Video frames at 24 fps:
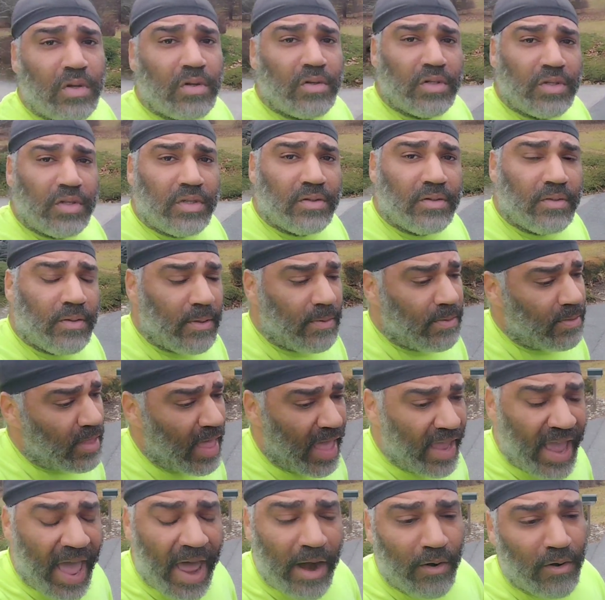Like I
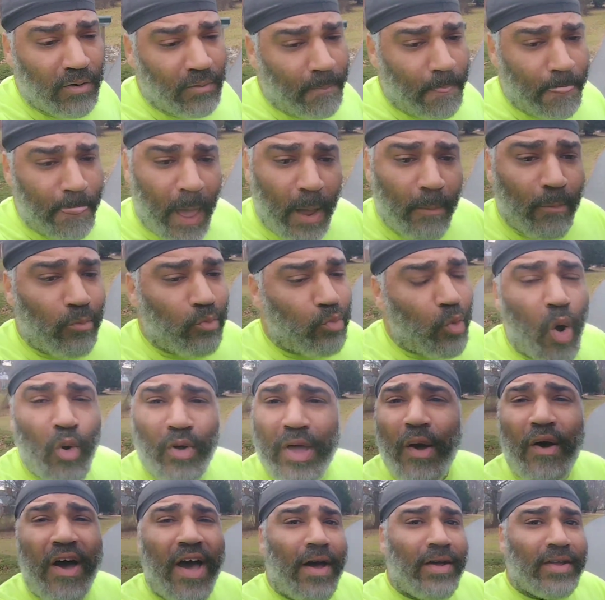won't go out and give
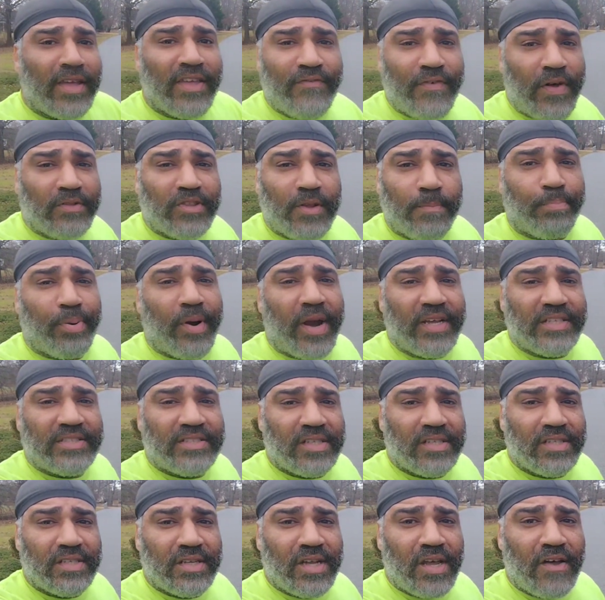out the pricing of my
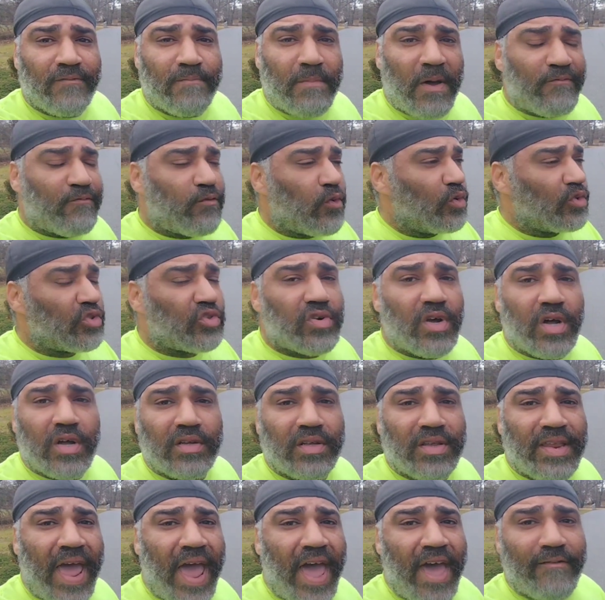full truck and half
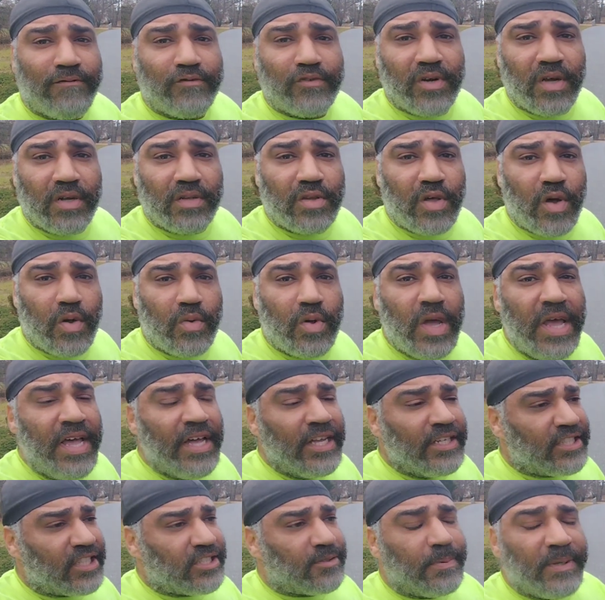truckload just because
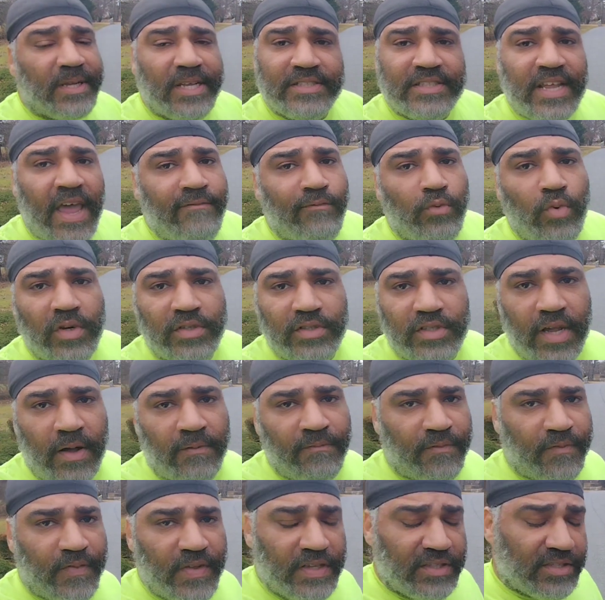everyone dump fees are
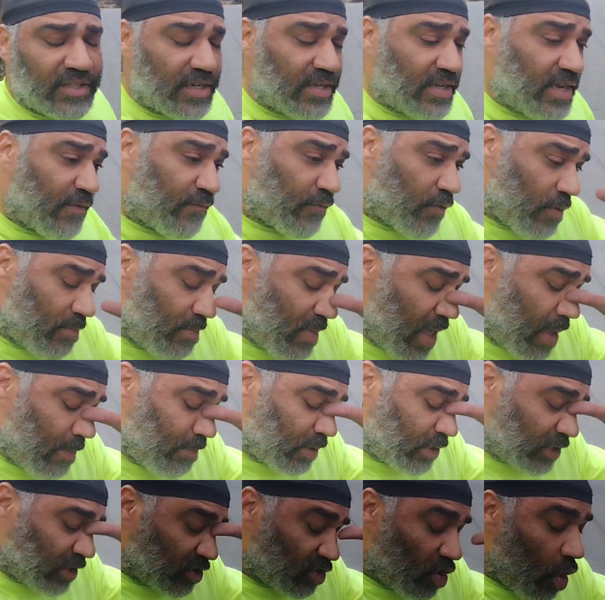different, man. But just go
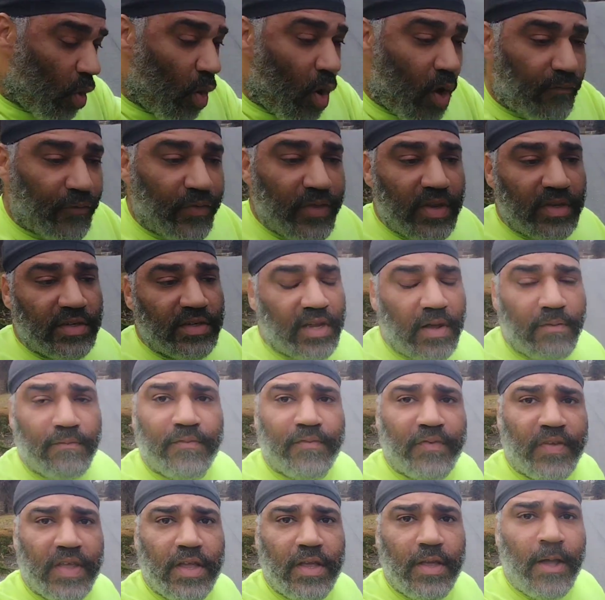off your dump fee
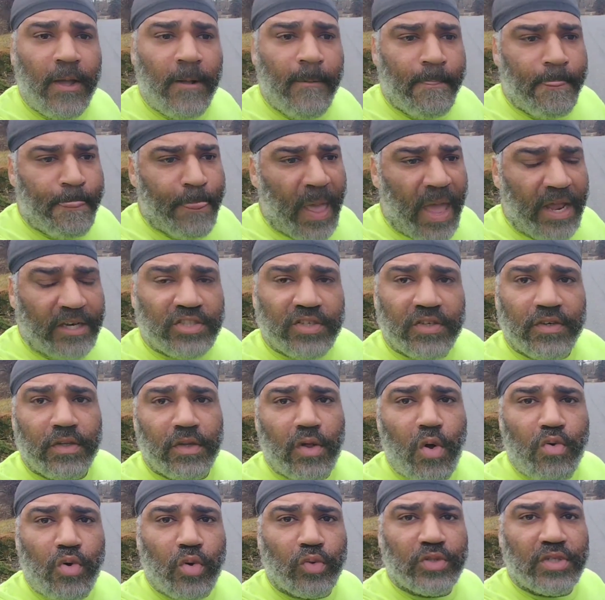at your local
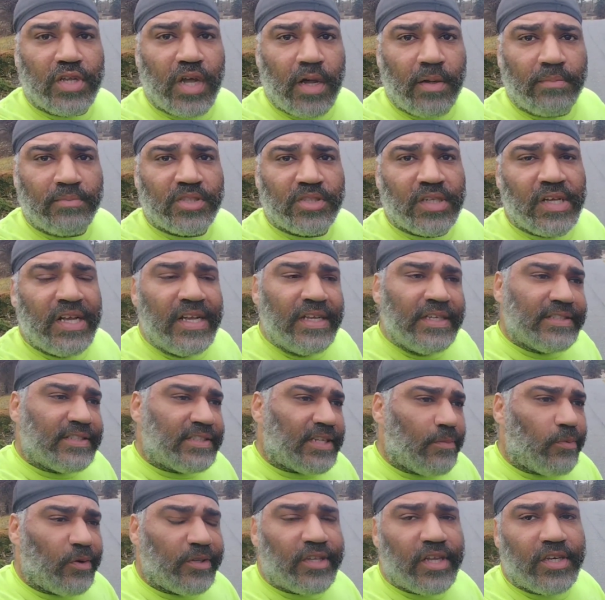dumps, see what they're
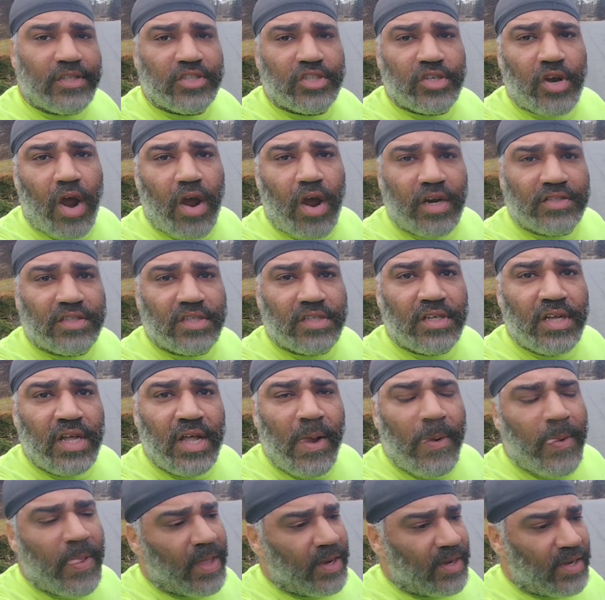charging, and
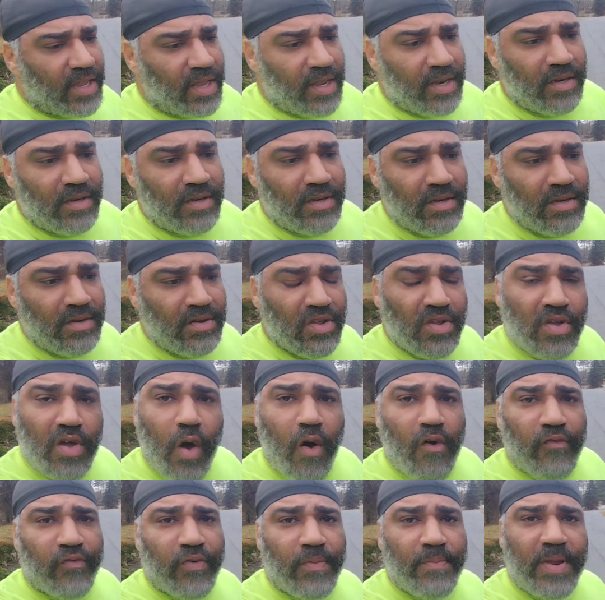then you can go from
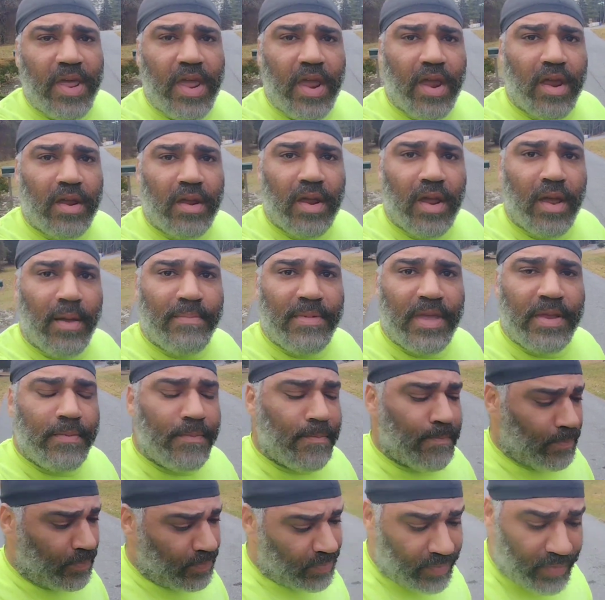there. I mean,
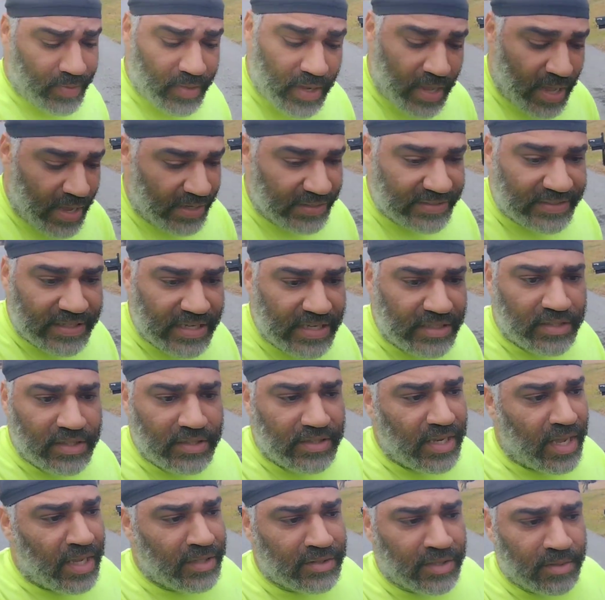it's easy does it,
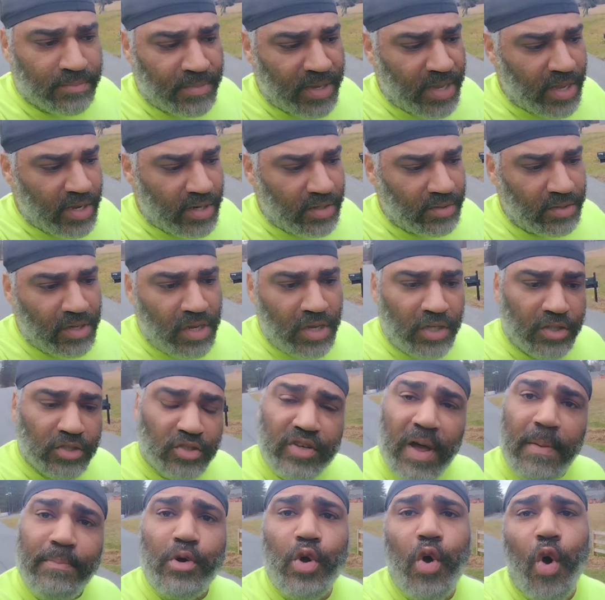man. So I'm gonna go ahead
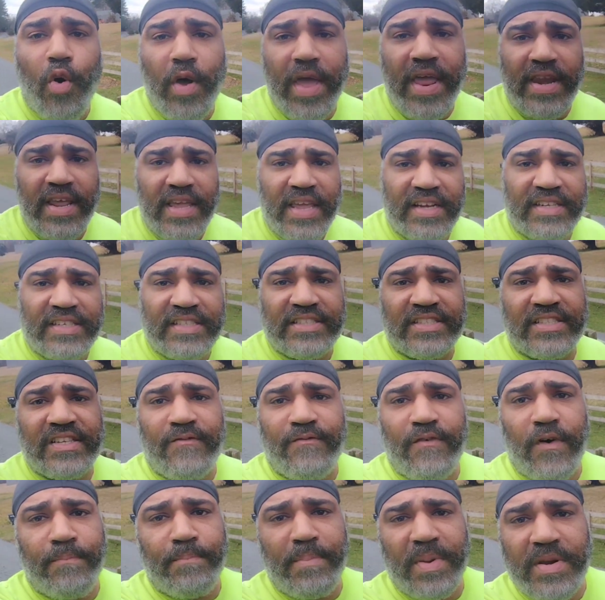and get this stuff up in
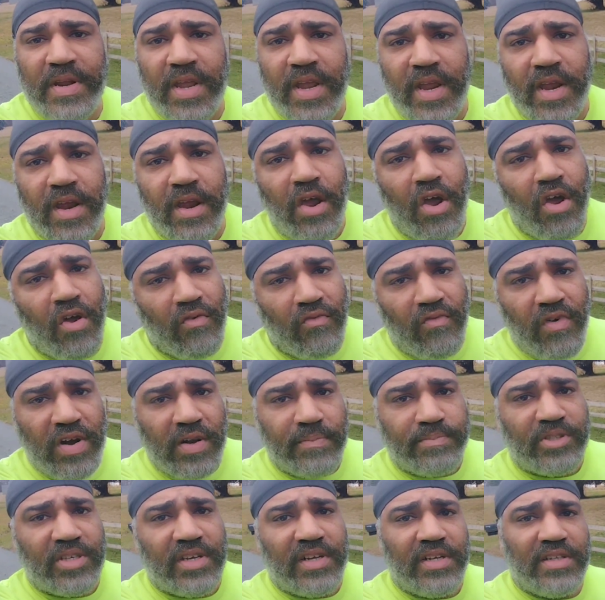here, run up to the
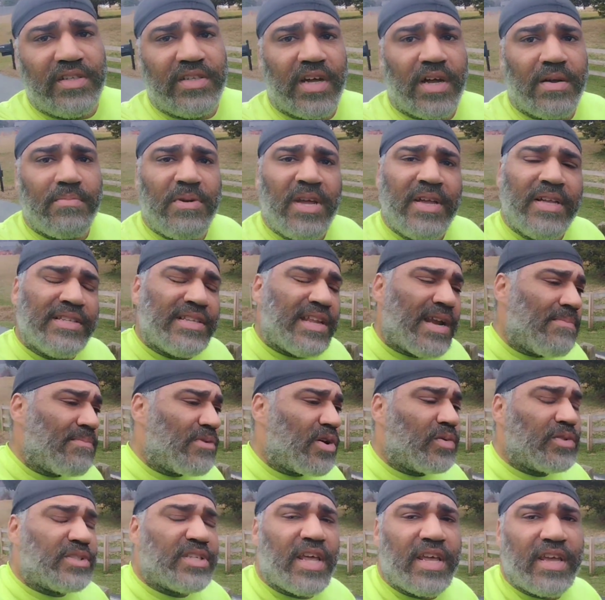dump, then I'm gonna take care of
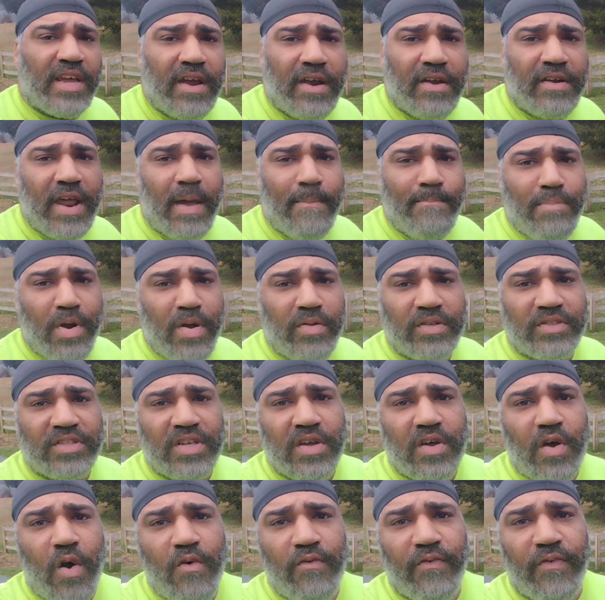that Burlington Coat
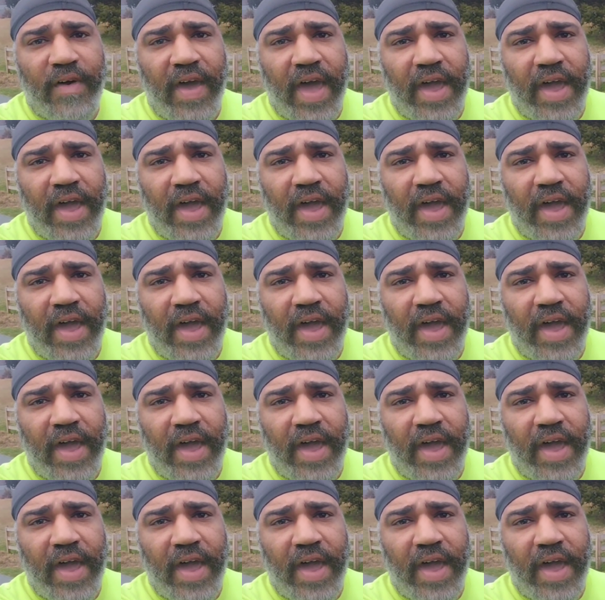Factory.